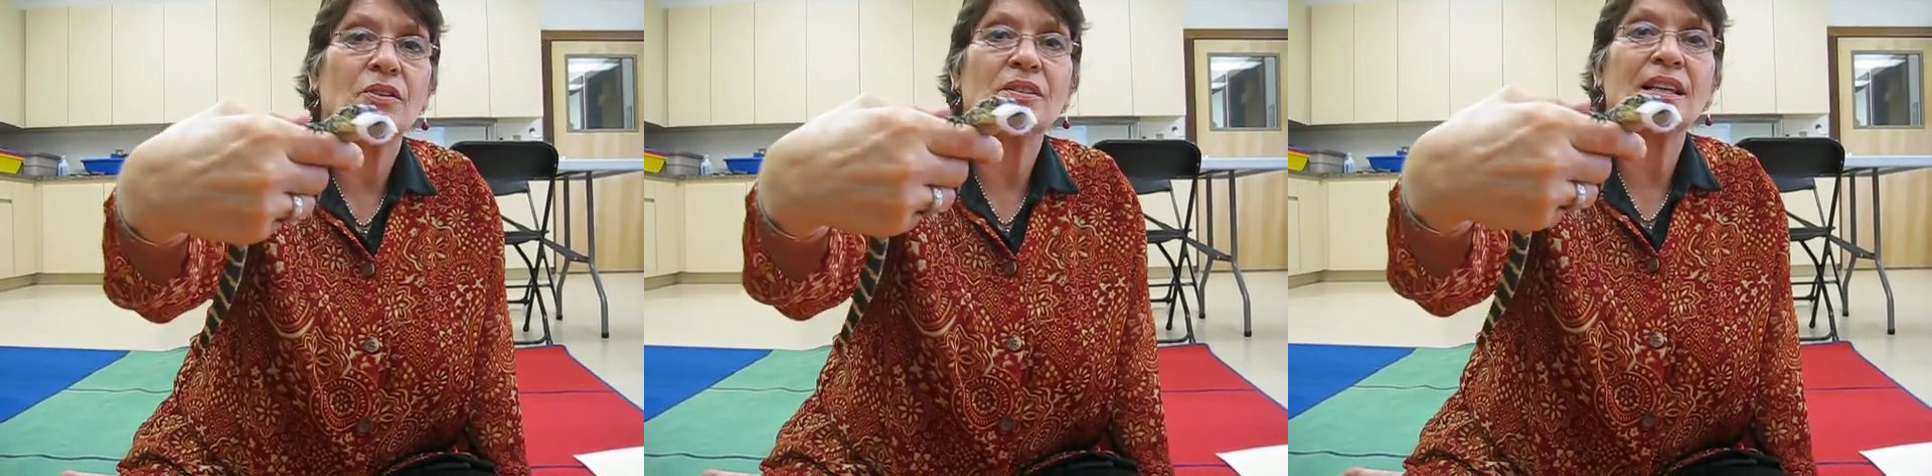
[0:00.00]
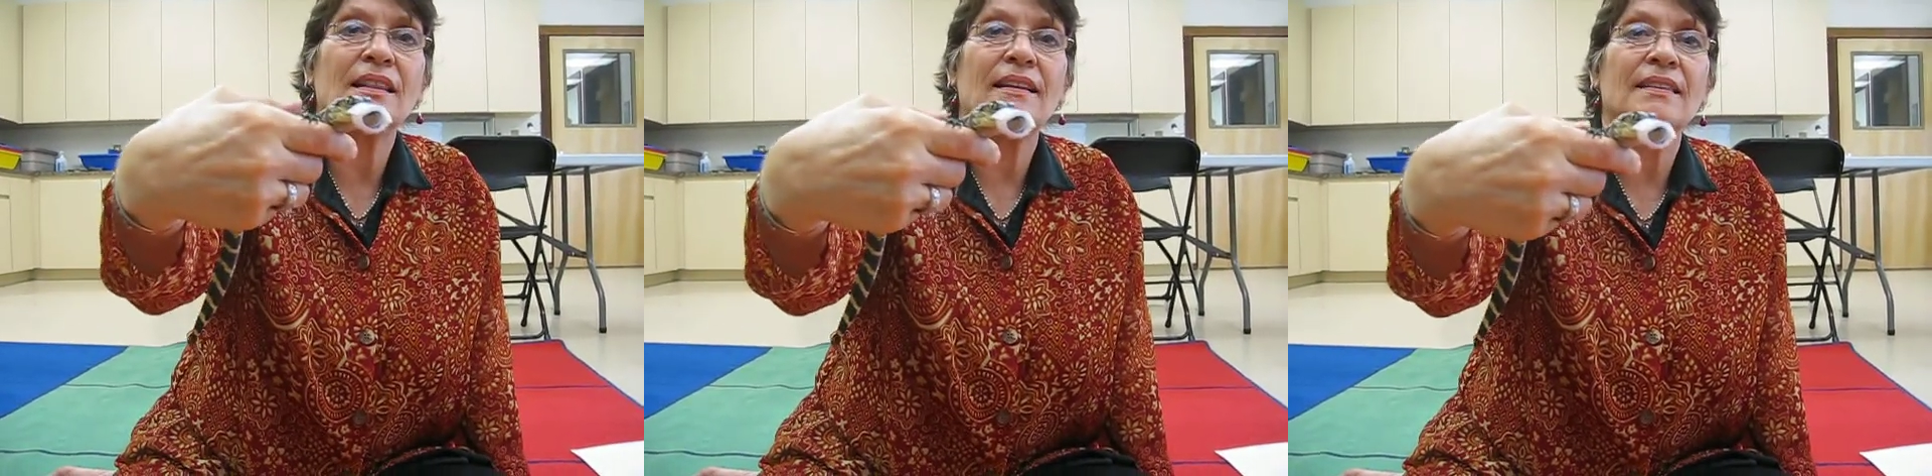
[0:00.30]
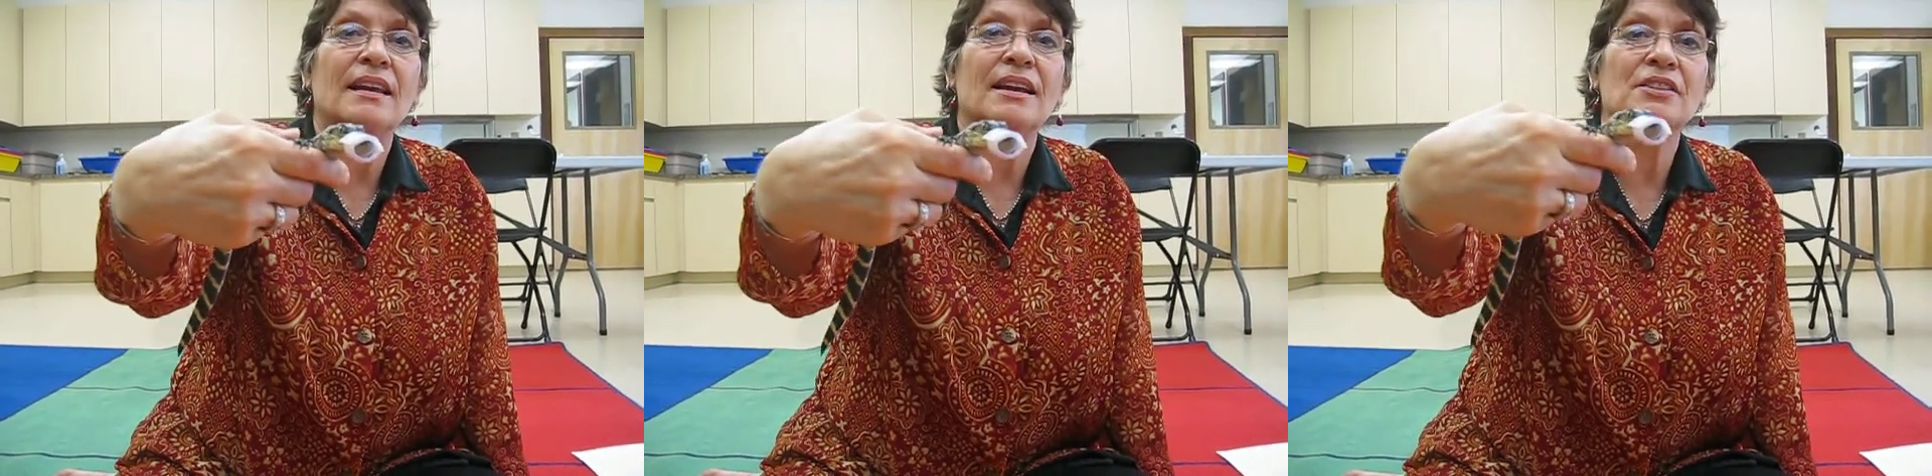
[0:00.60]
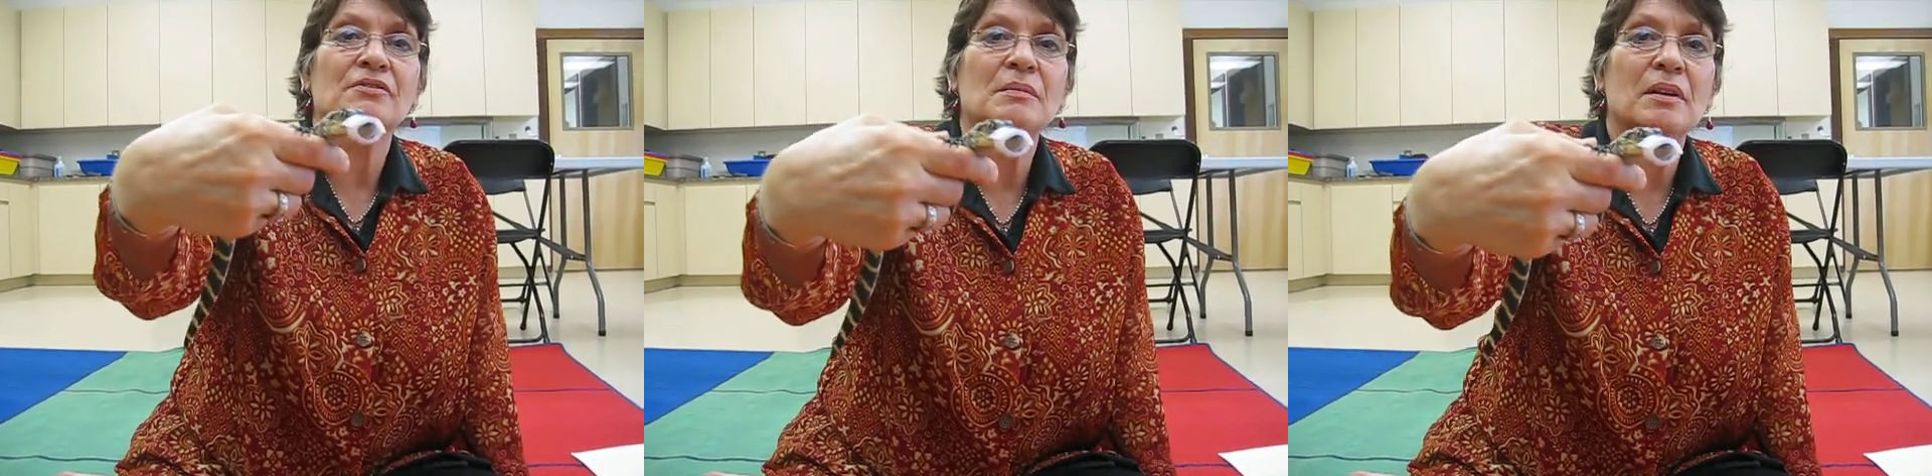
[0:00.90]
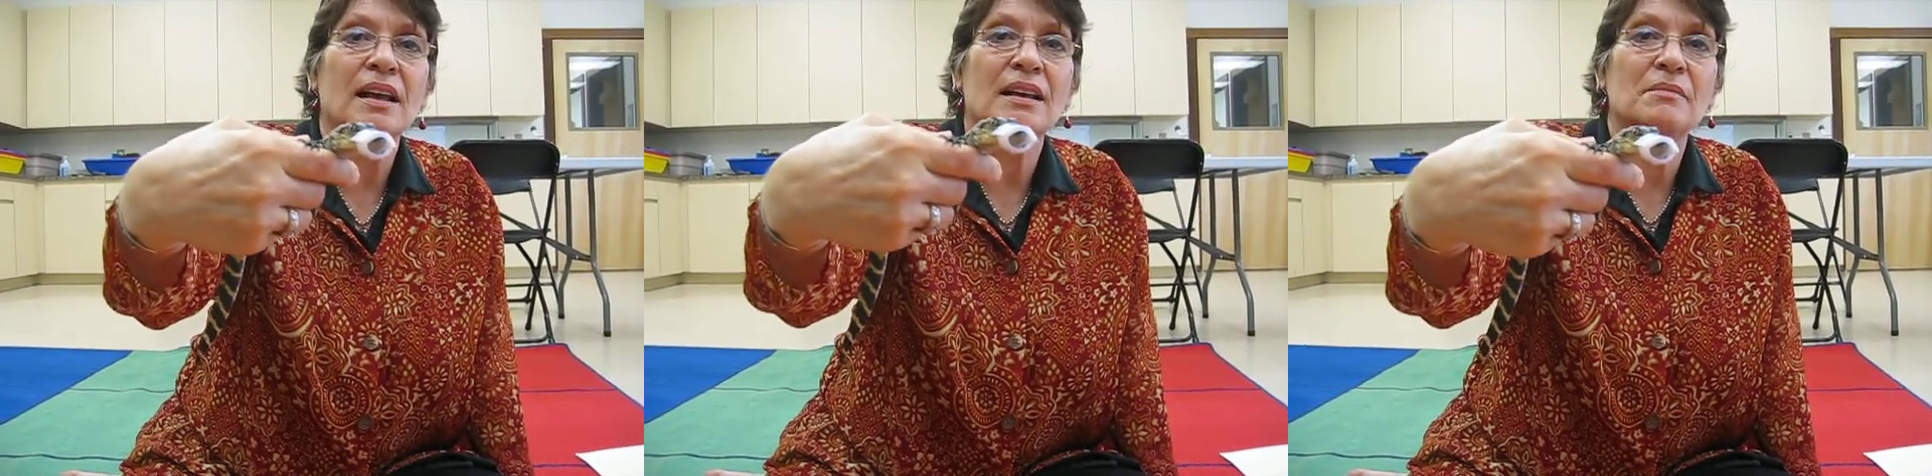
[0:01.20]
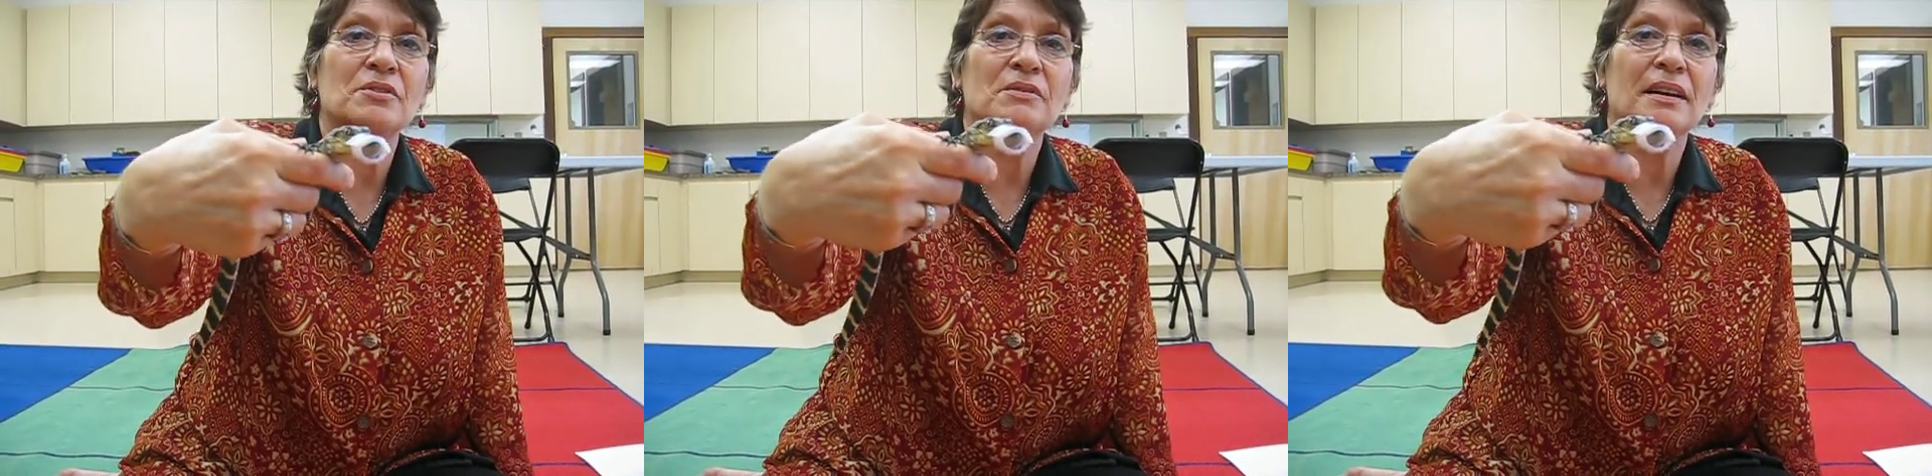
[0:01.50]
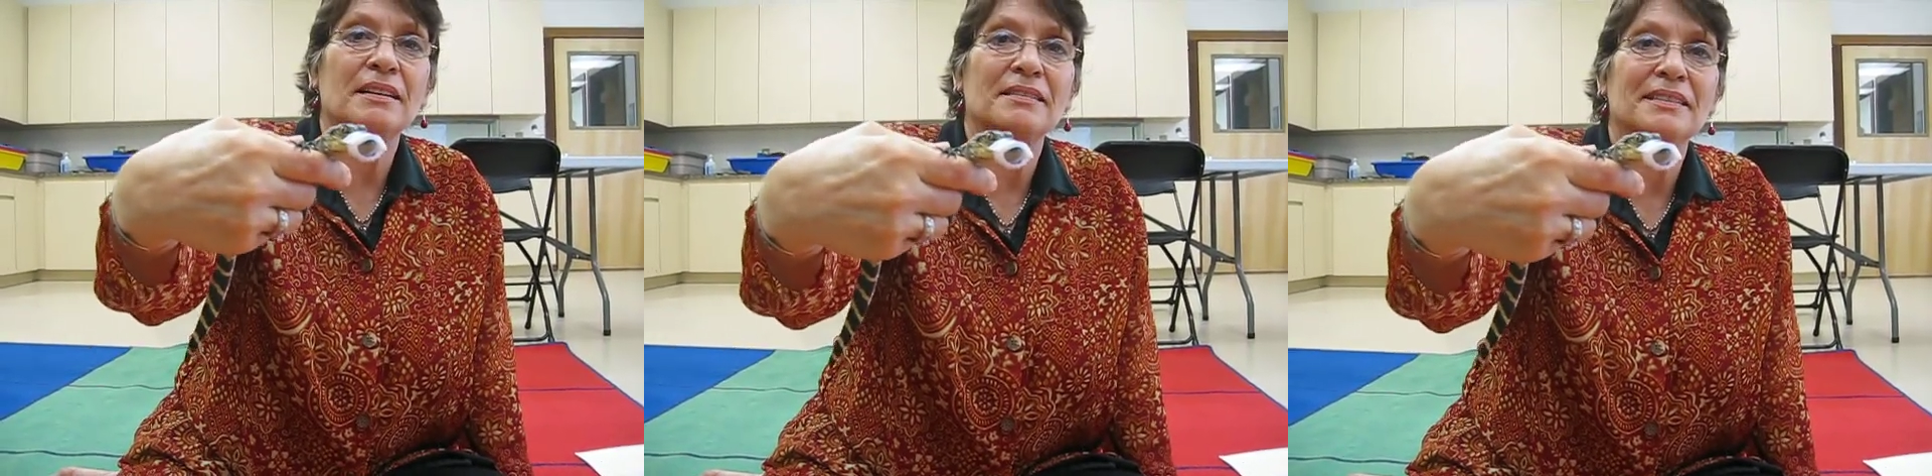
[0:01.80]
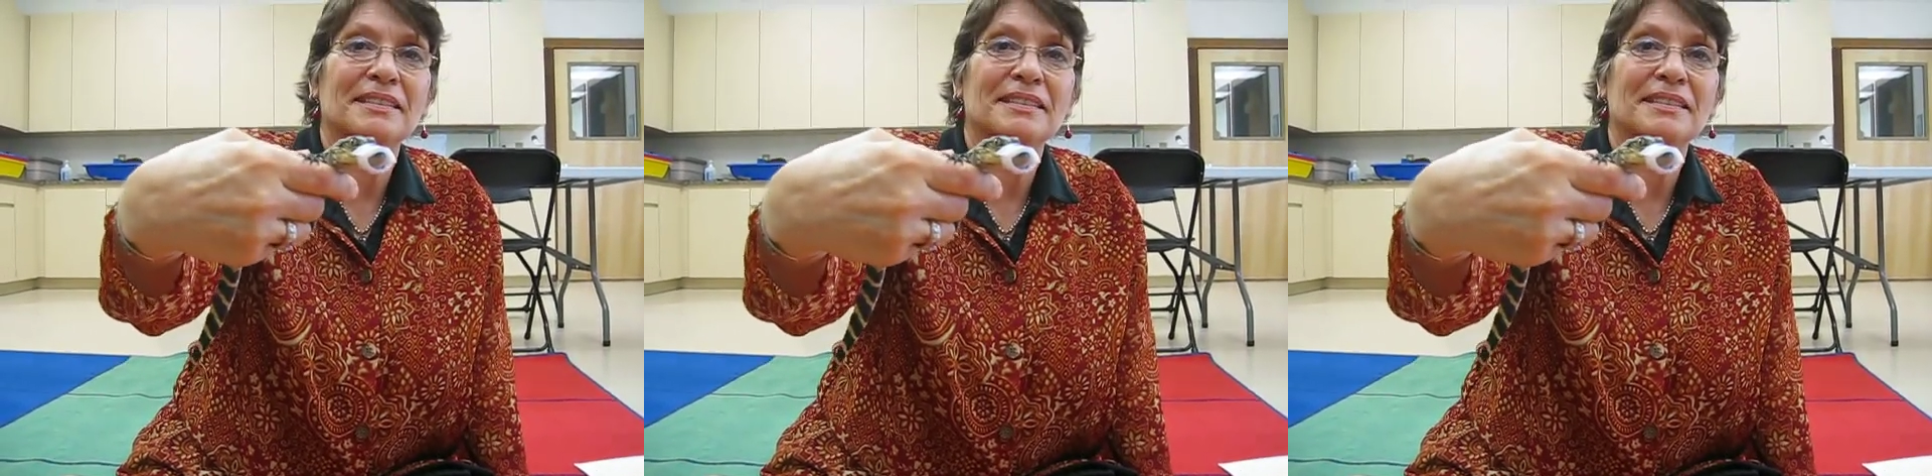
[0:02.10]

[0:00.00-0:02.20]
So it's not like the ice cream guy comes around.